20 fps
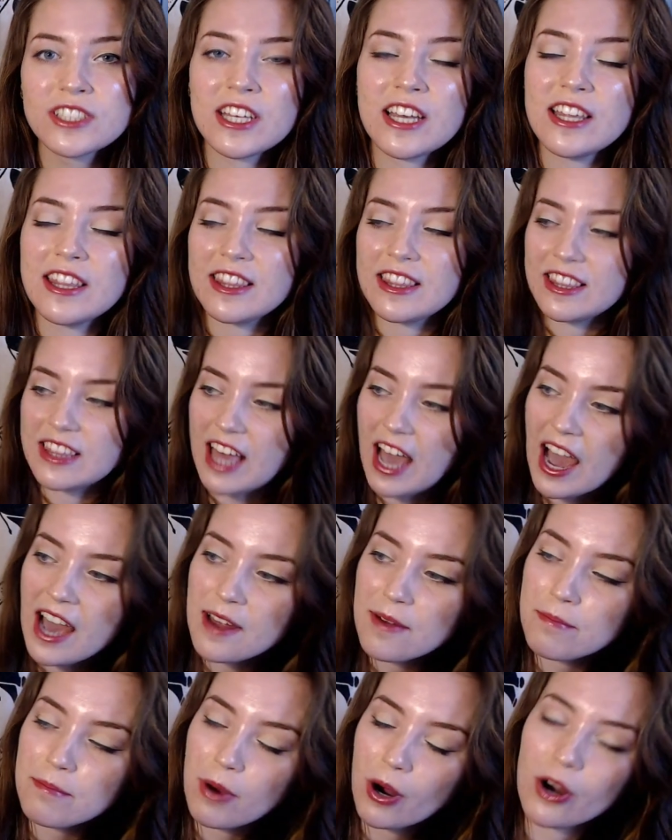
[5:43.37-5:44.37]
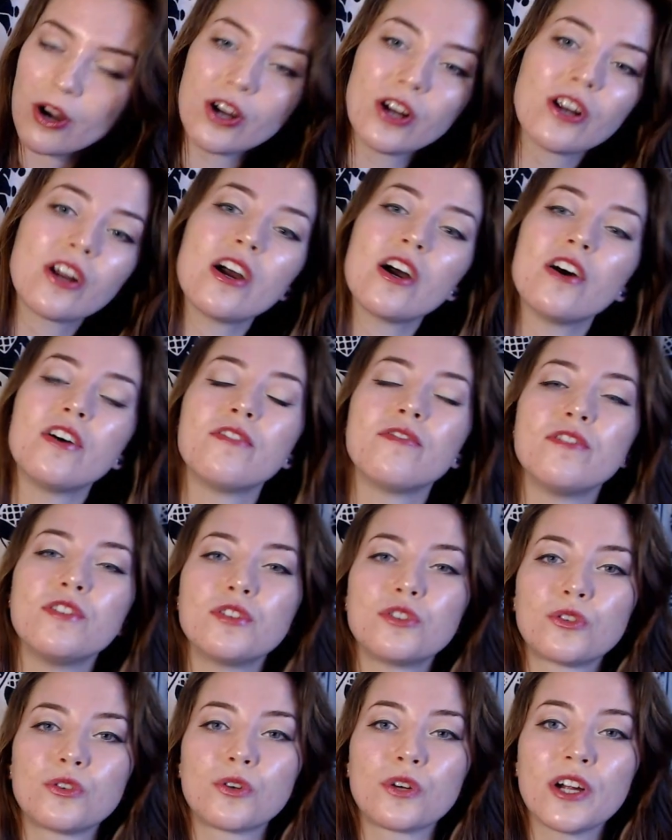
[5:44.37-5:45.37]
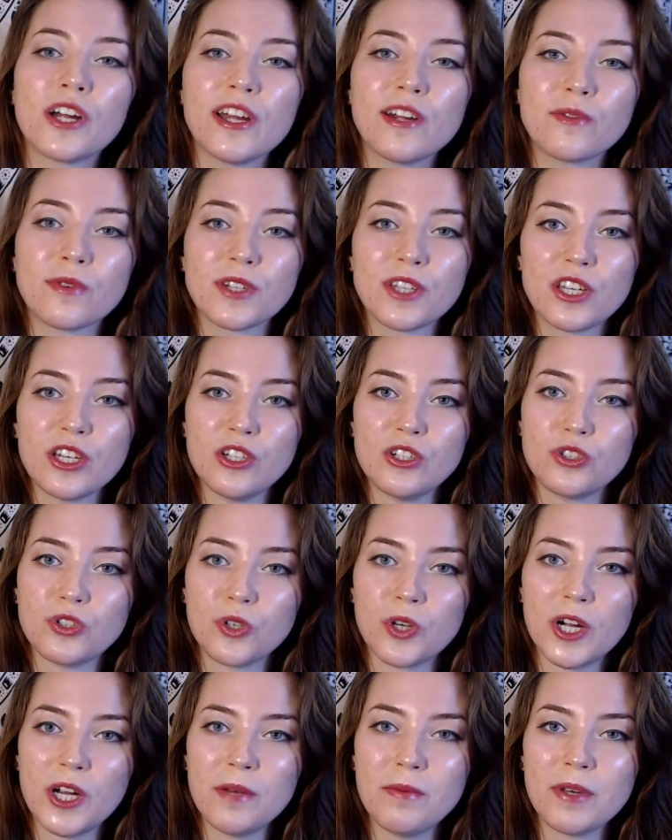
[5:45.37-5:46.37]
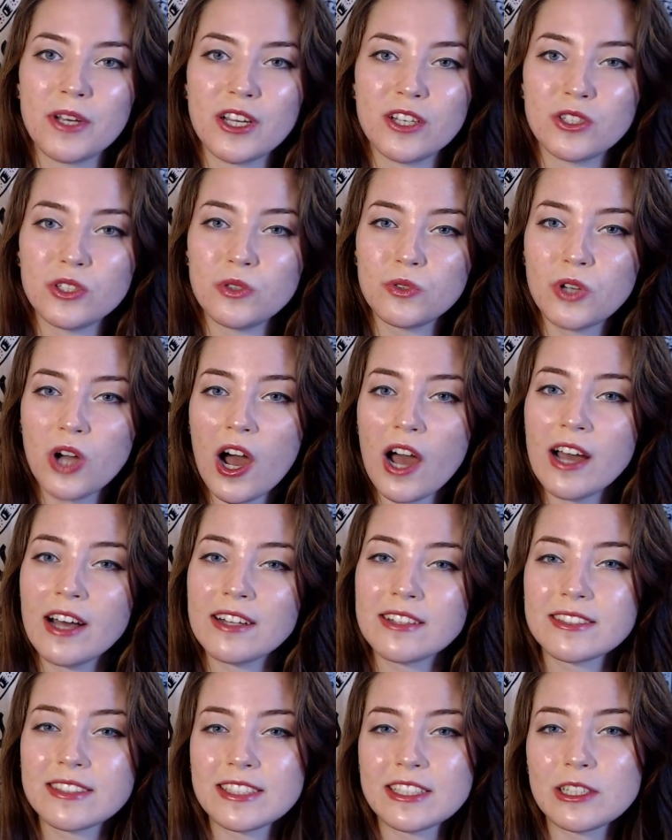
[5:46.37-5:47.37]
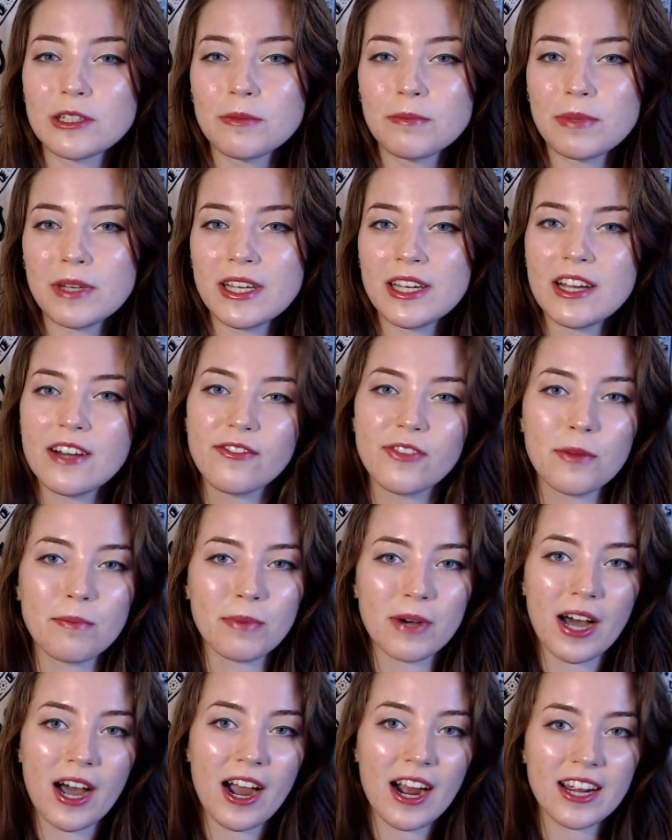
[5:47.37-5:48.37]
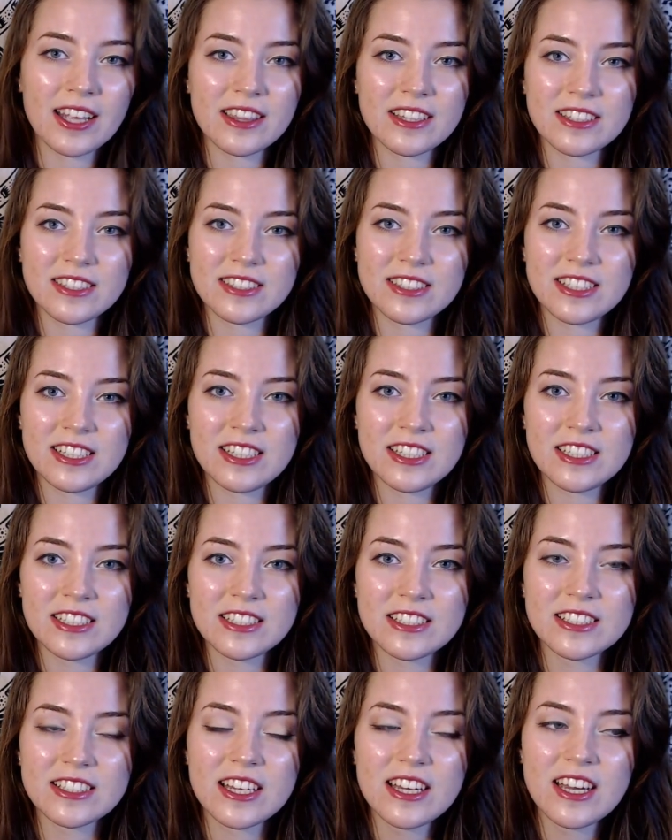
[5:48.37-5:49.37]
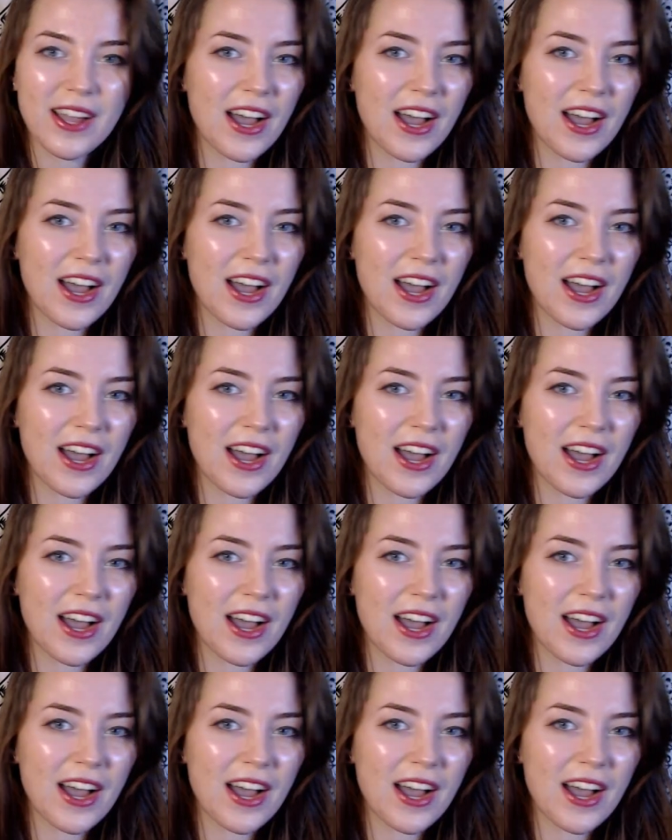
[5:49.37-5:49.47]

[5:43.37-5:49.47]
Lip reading: and that part of the story I really enjoyed because you got a little bit of the behind the scenes